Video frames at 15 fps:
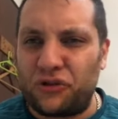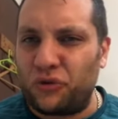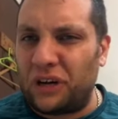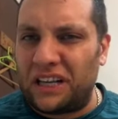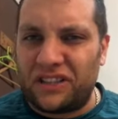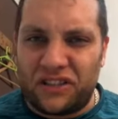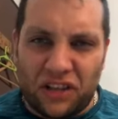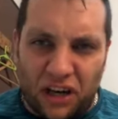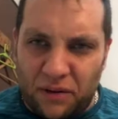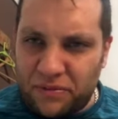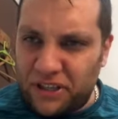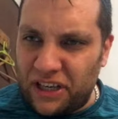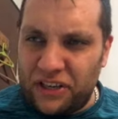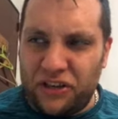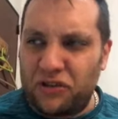to adopt
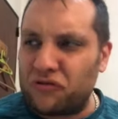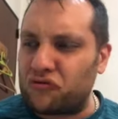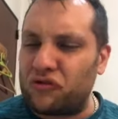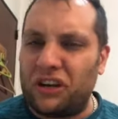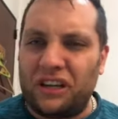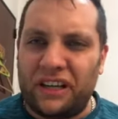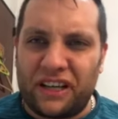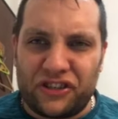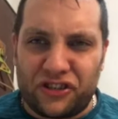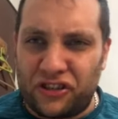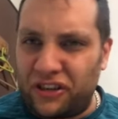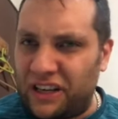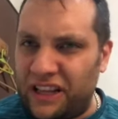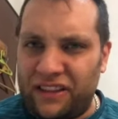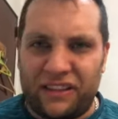a new
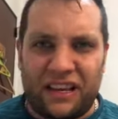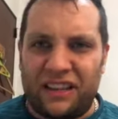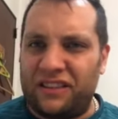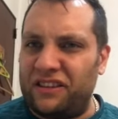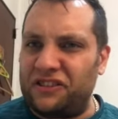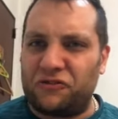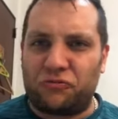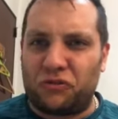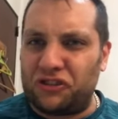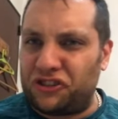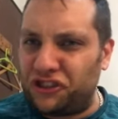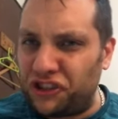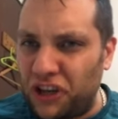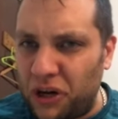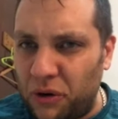religion and then this was
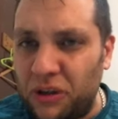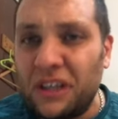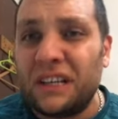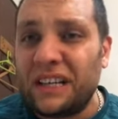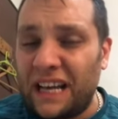so.